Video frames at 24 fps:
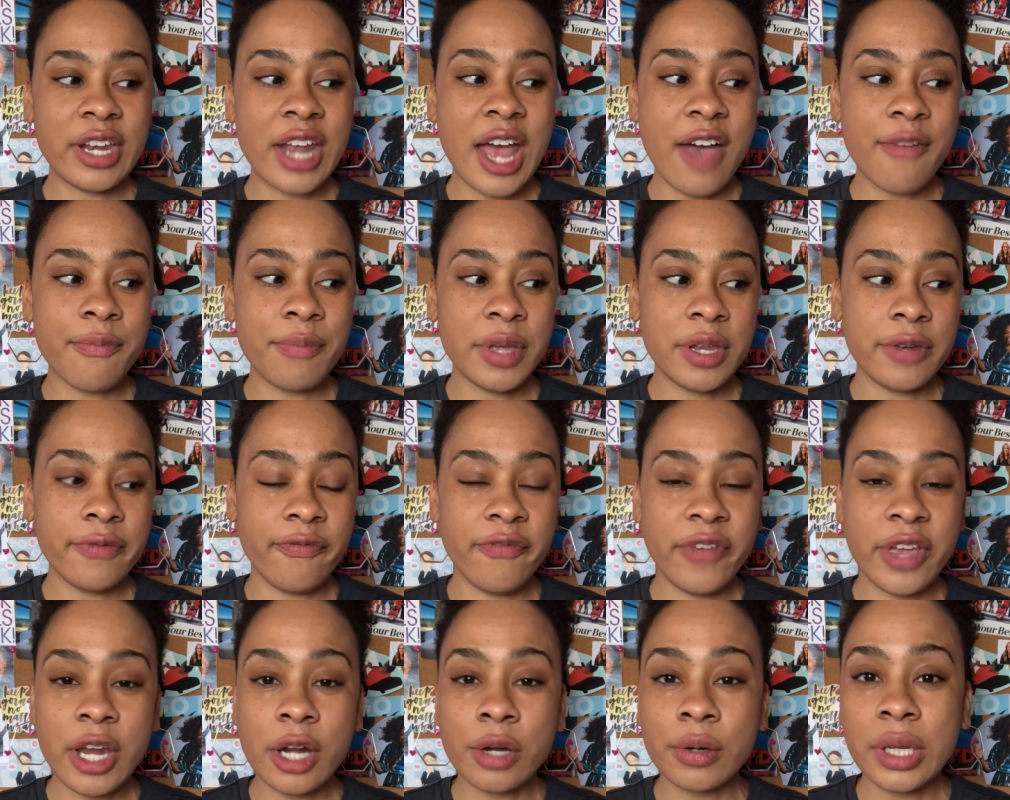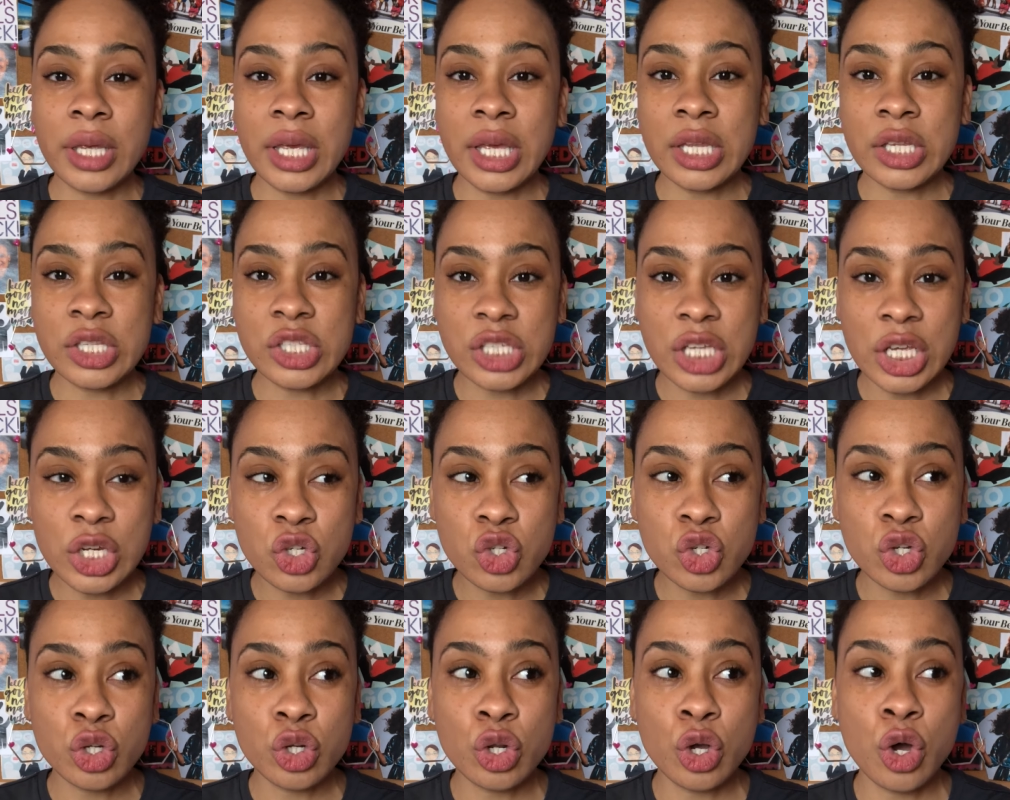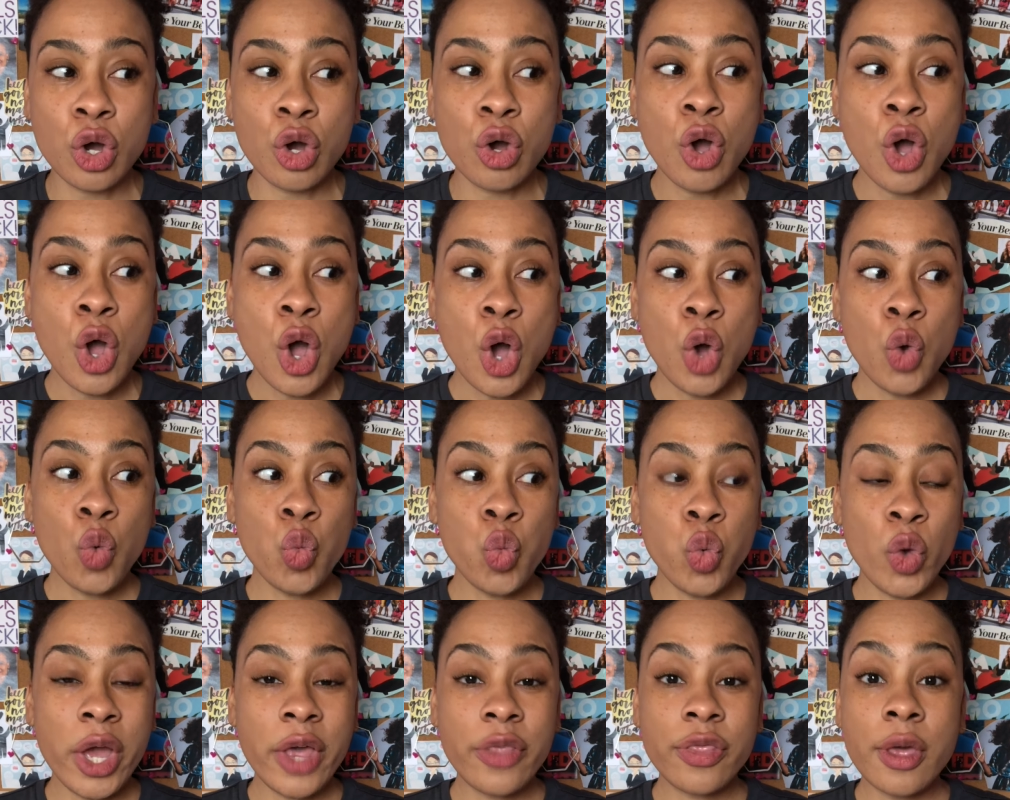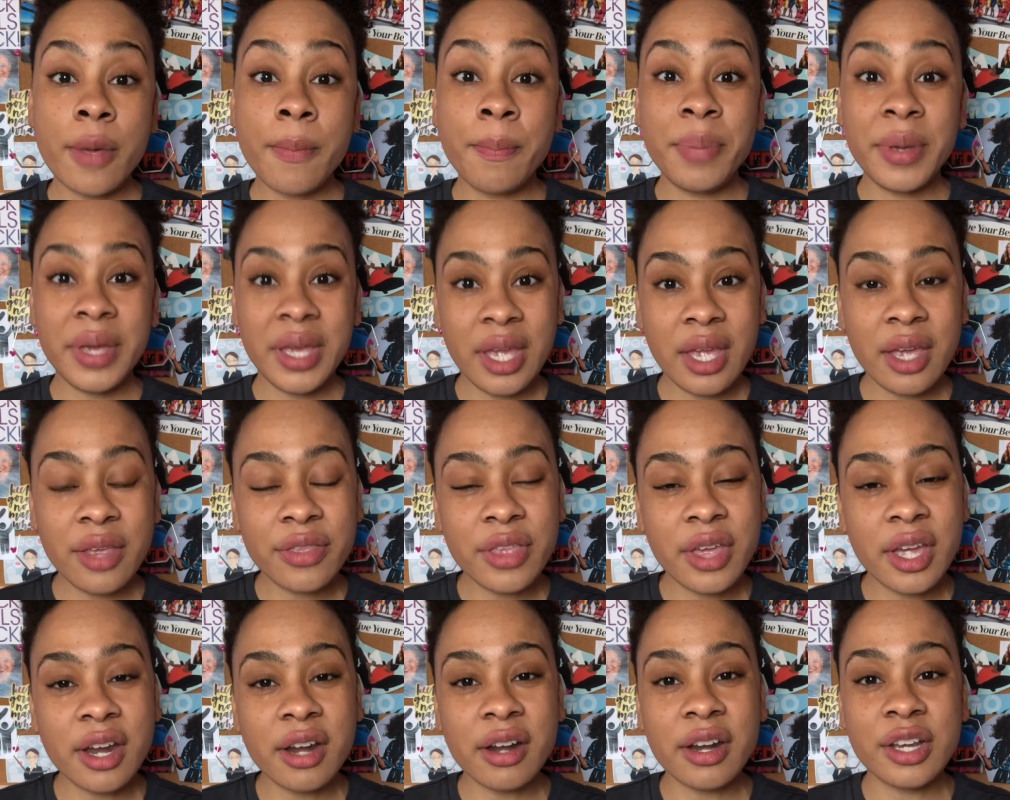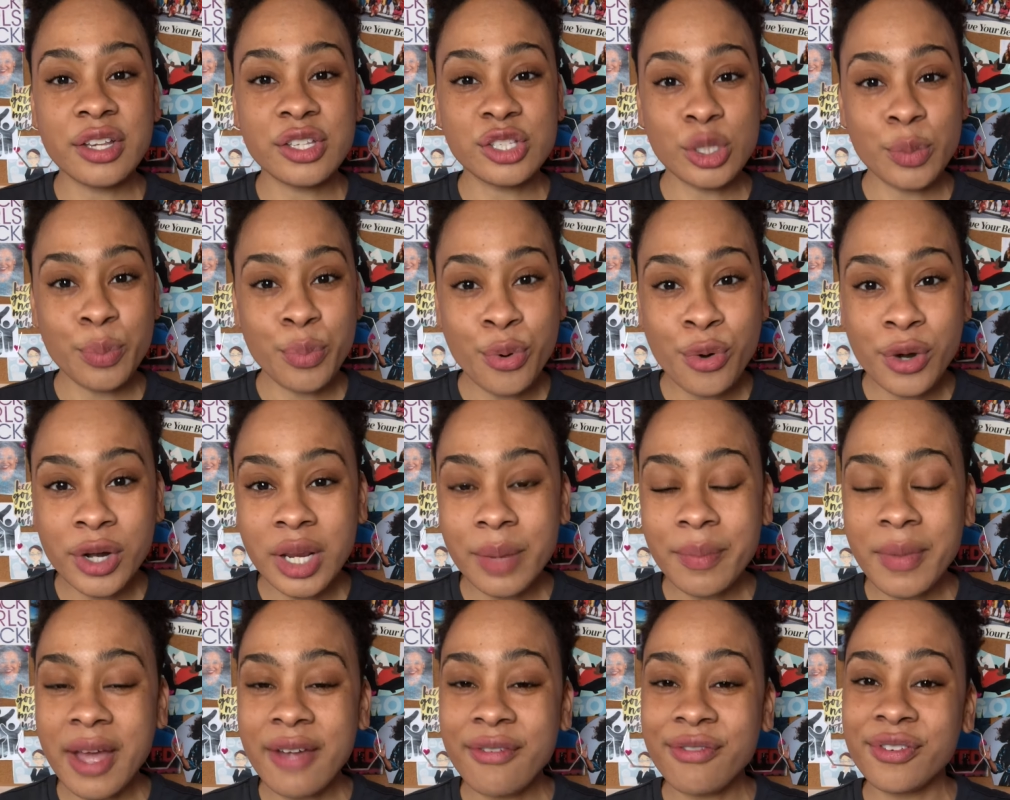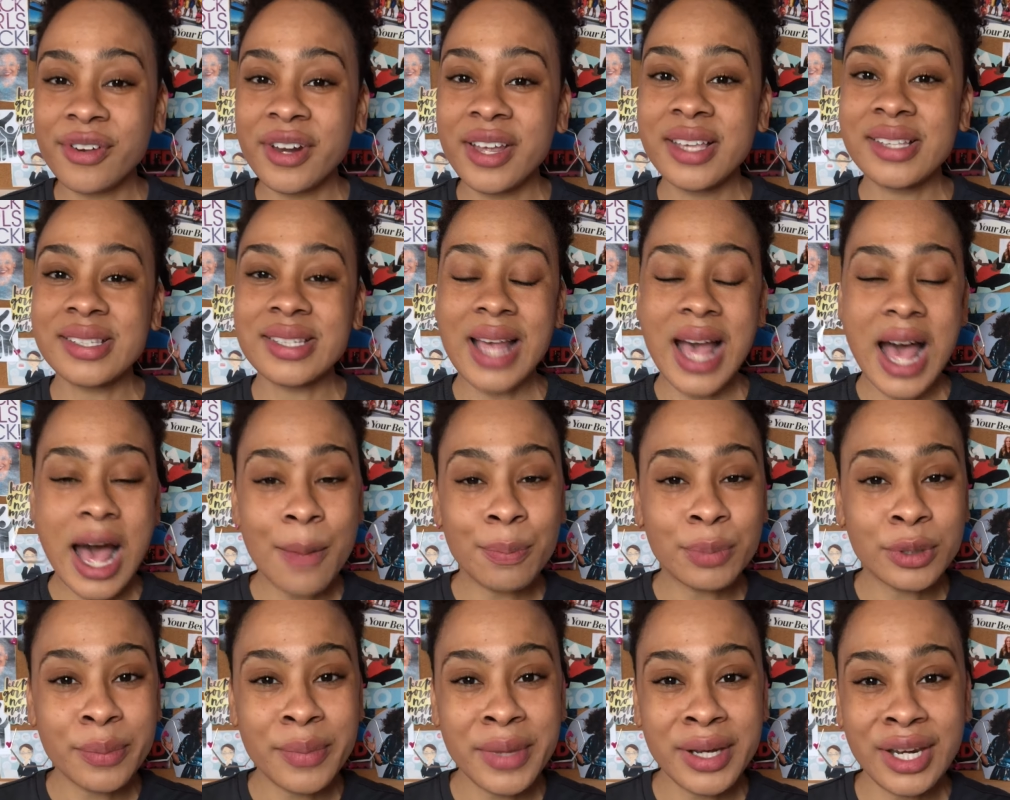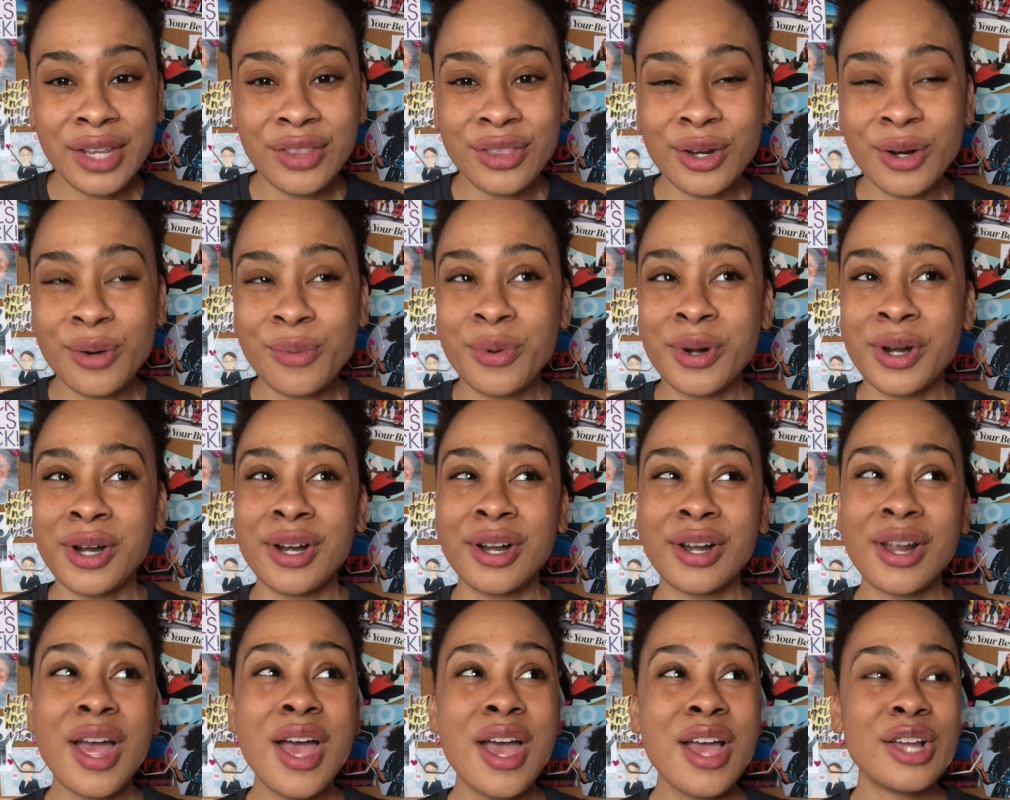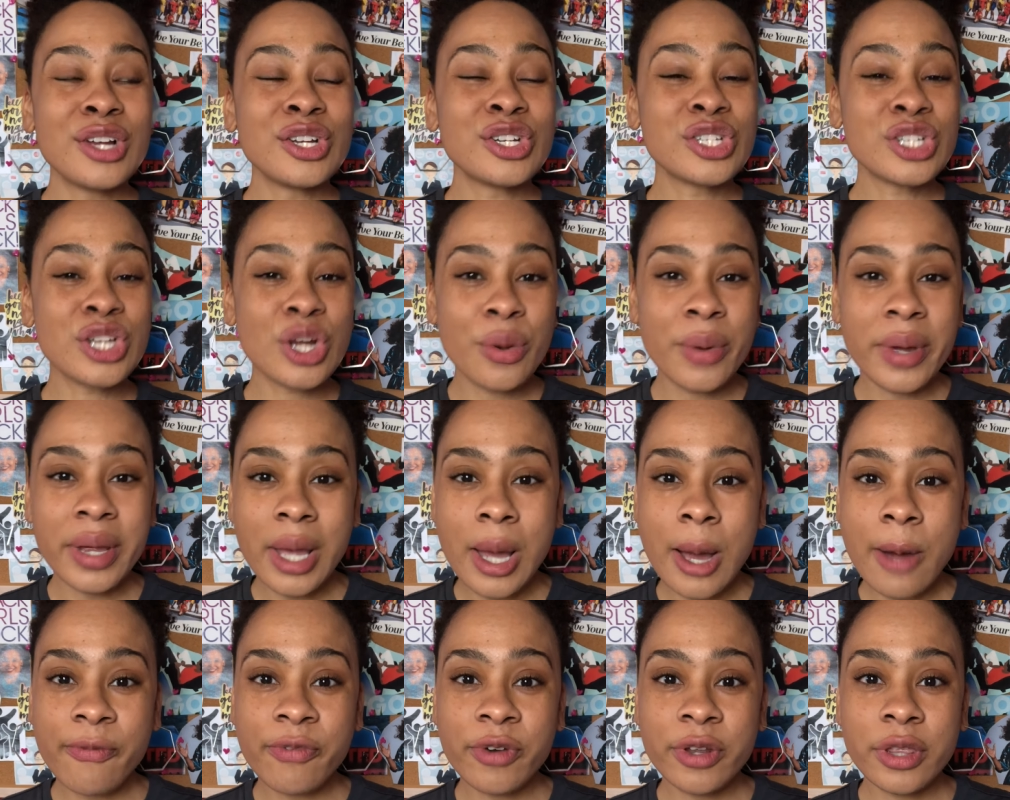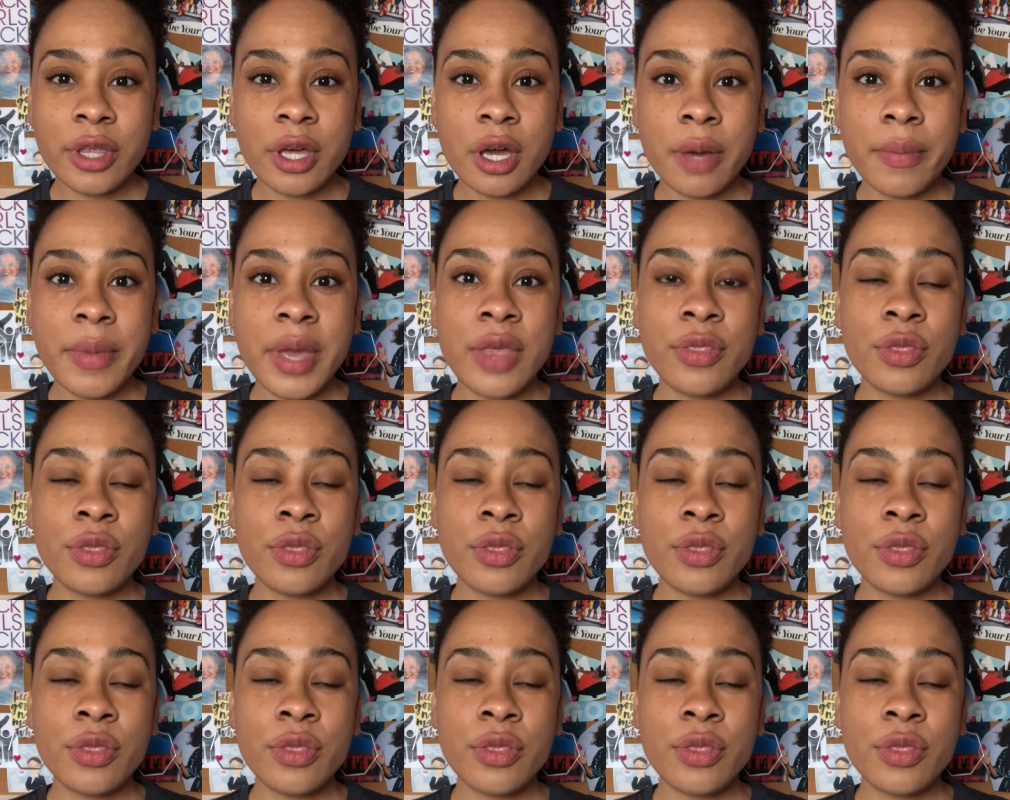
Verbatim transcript: and I've been very intentional with being there and supporting my friends, complimenting their work, showing up for them.